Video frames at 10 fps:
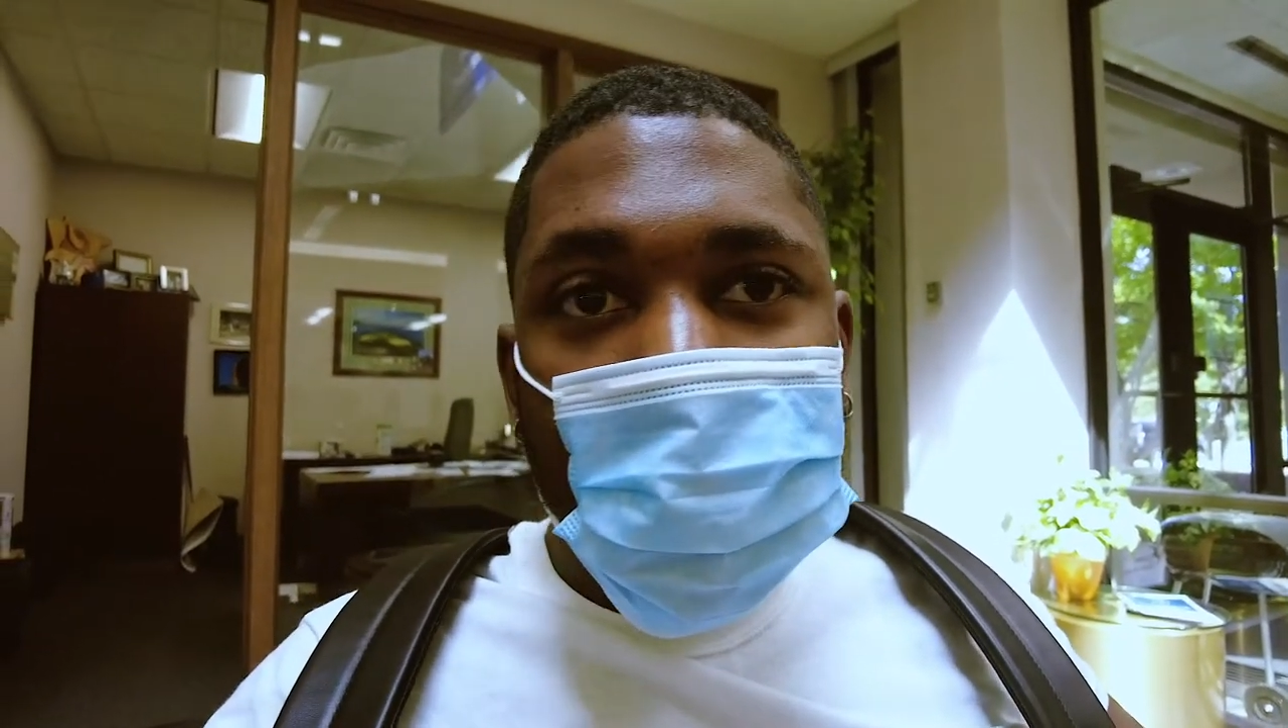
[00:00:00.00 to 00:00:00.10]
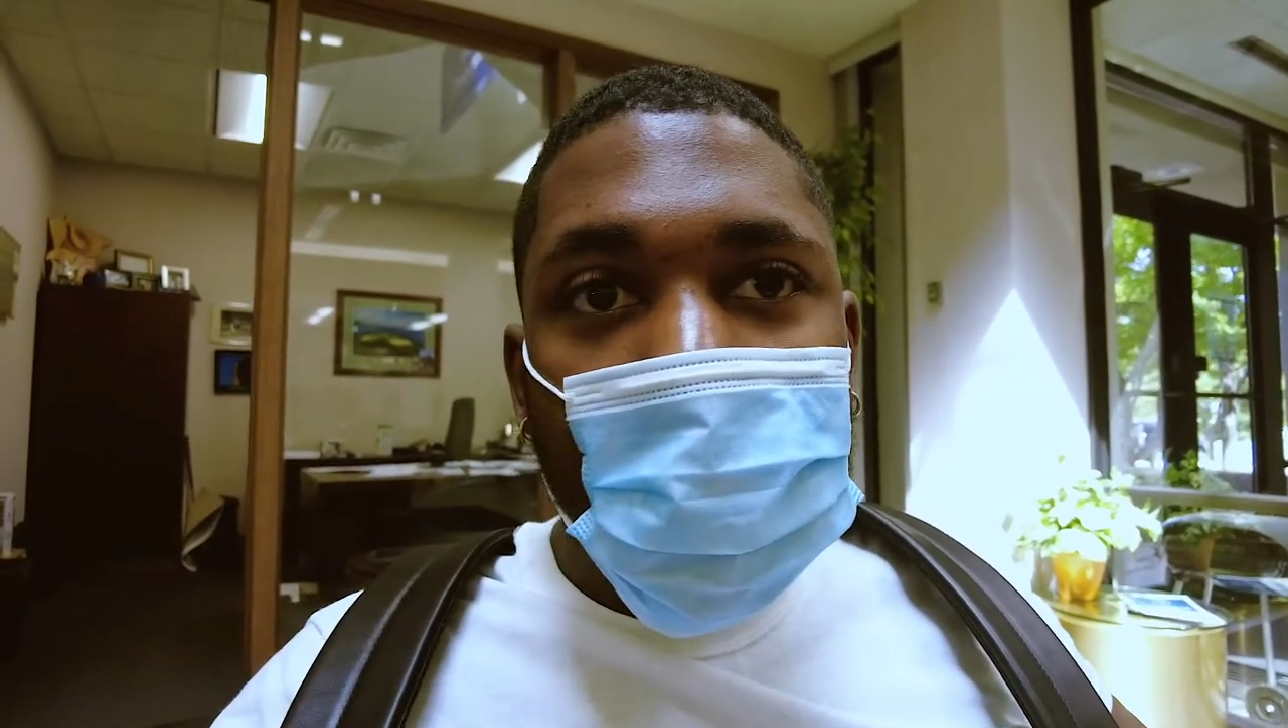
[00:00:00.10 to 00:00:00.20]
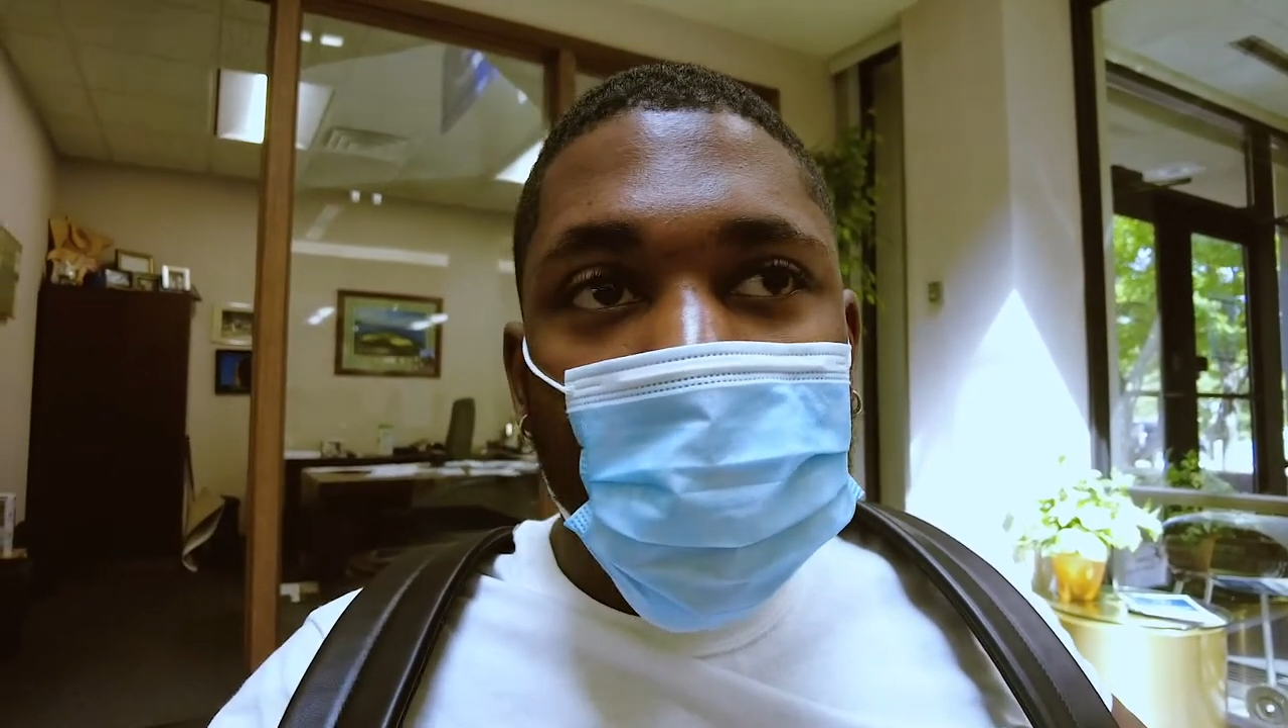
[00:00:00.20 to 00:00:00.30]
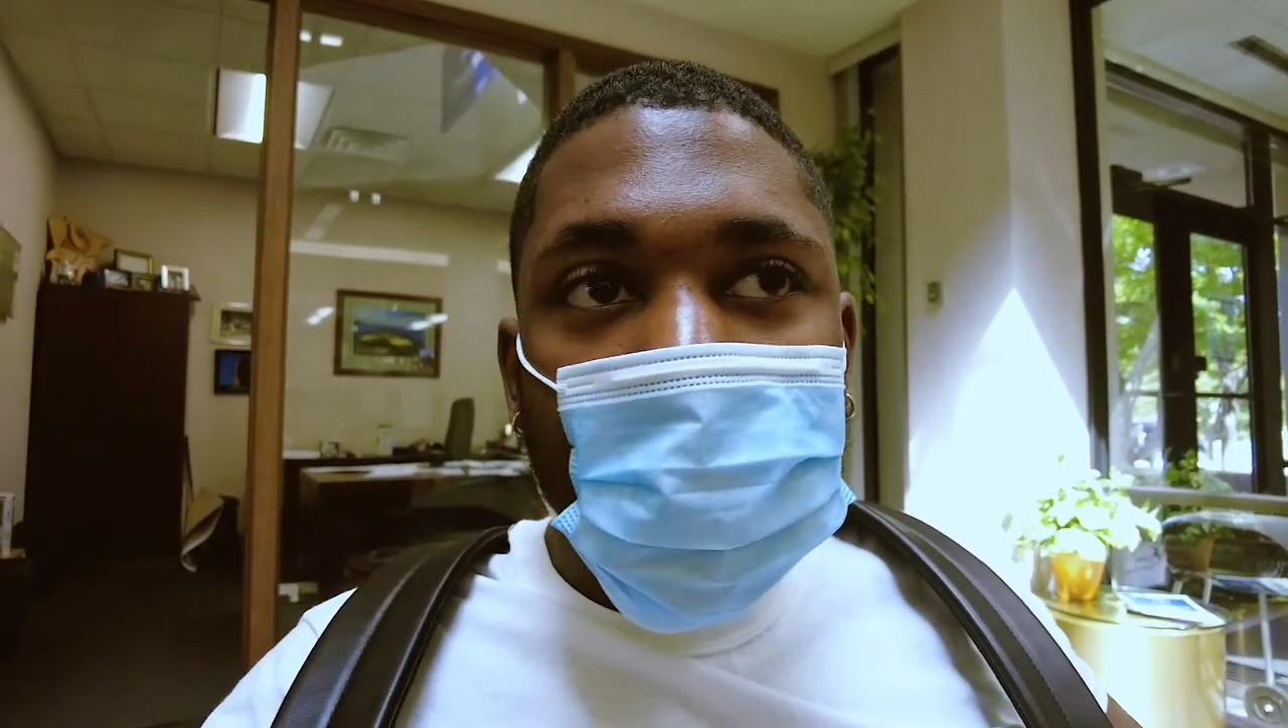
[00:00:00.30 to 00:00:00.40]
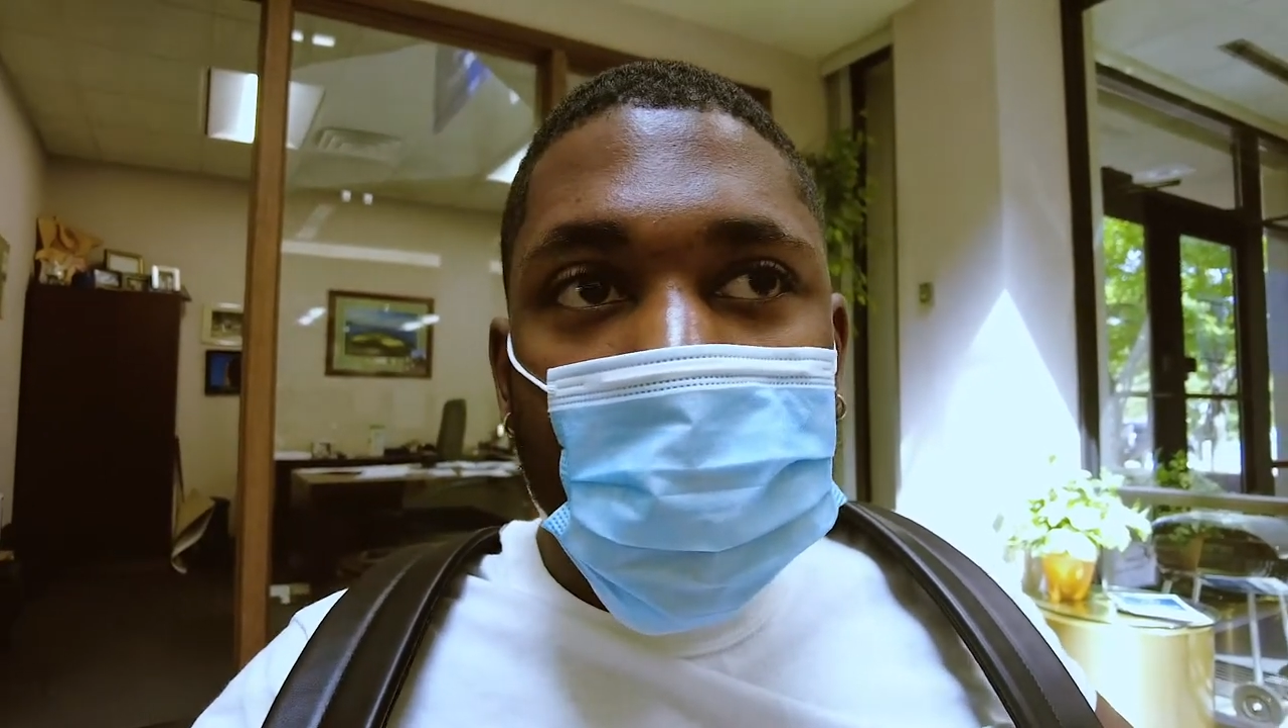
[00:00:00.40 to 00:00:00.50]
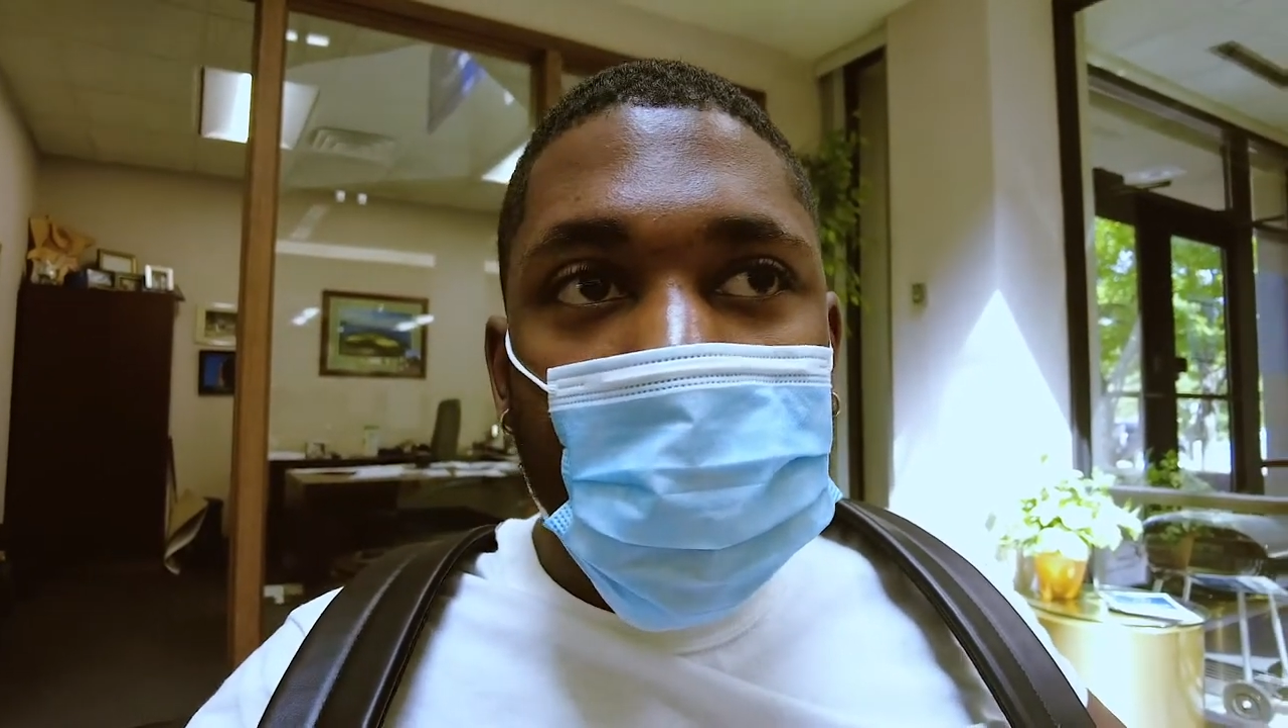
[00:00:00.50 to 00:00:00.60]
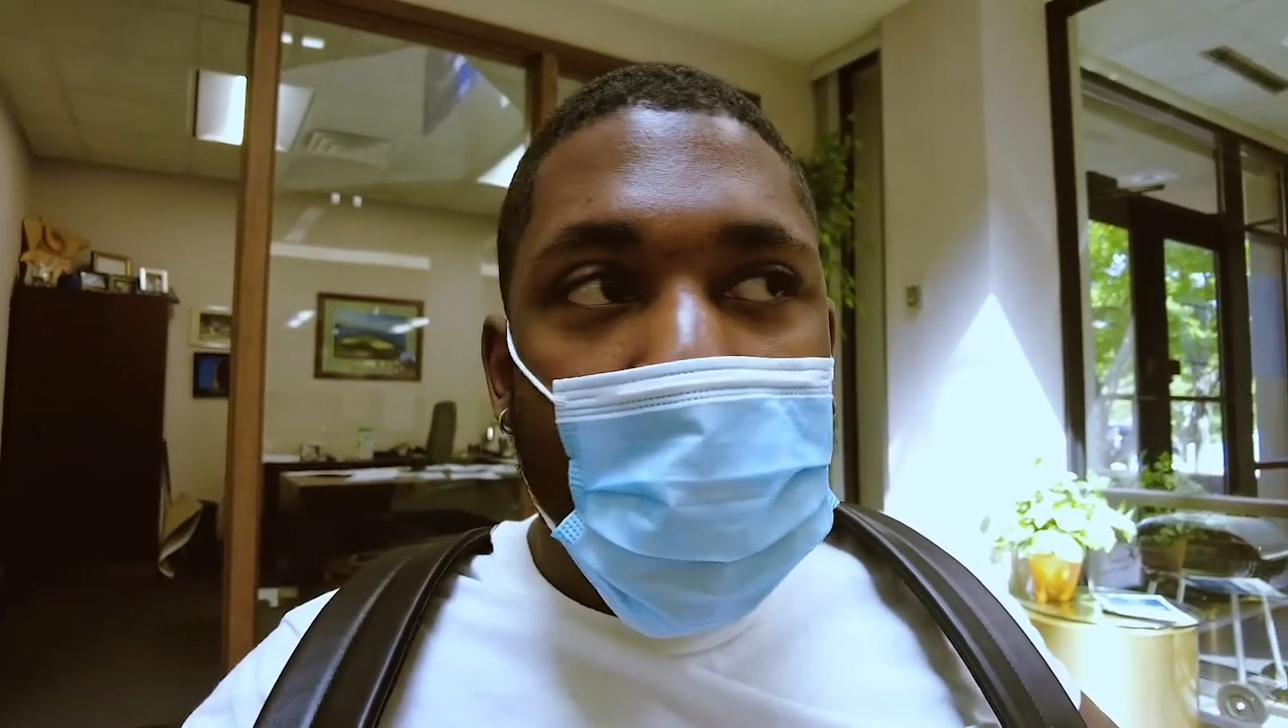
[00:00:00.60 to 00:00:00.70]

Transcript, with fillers: don't.